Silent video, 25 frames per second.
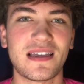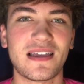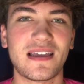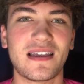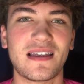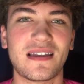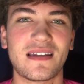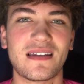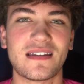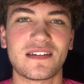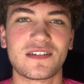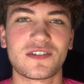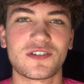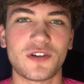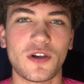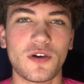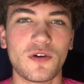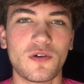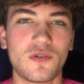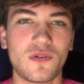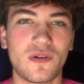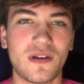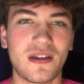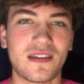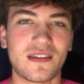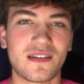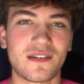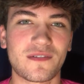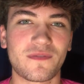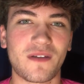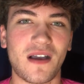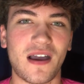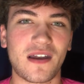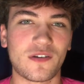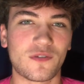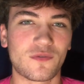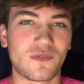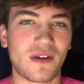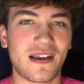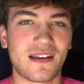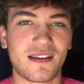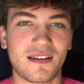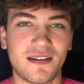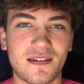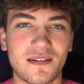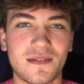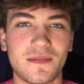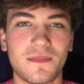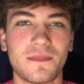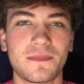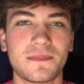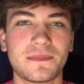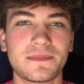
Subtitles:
and it showed in their final record.